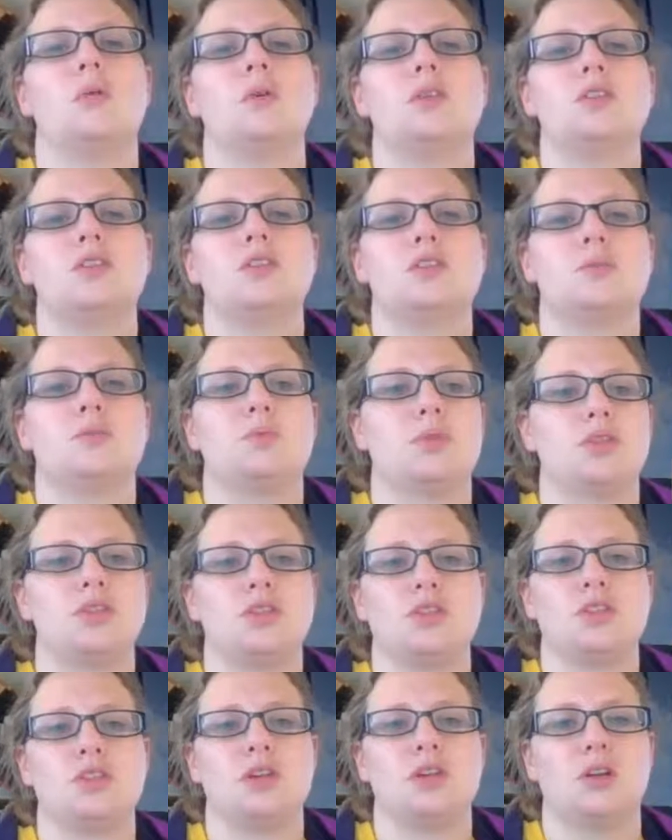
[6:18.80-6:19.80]
we're just
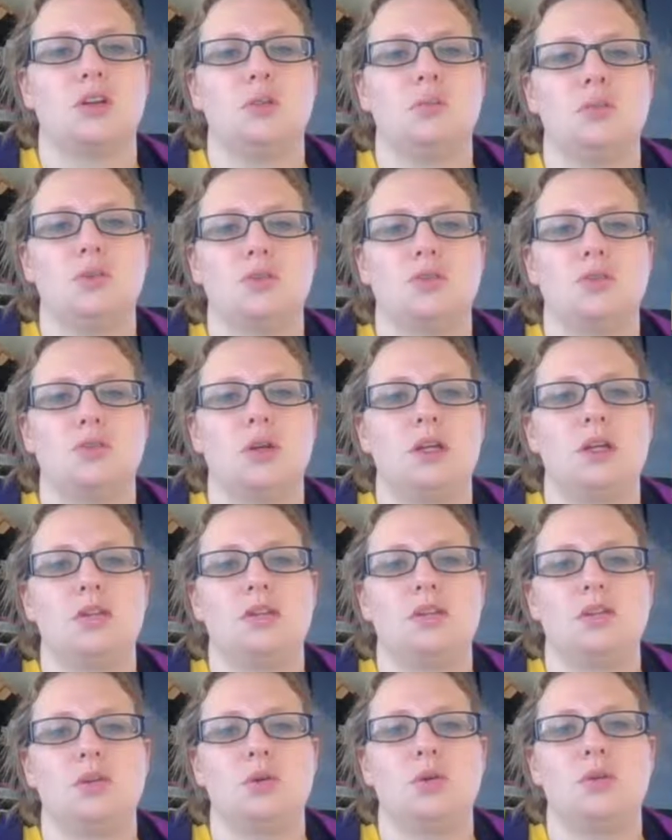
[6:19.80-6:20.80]
looking between the
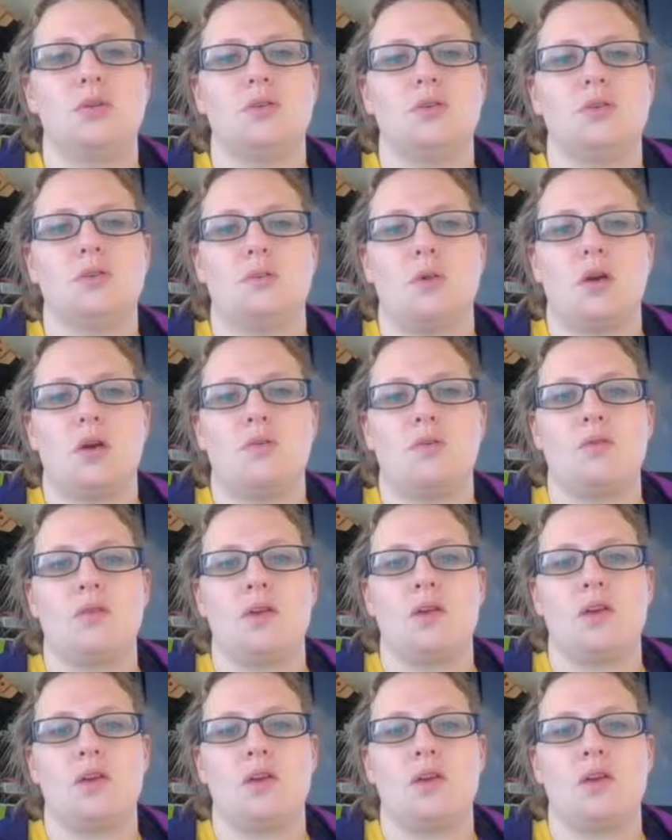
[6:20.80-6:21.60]
two of them, aren't we?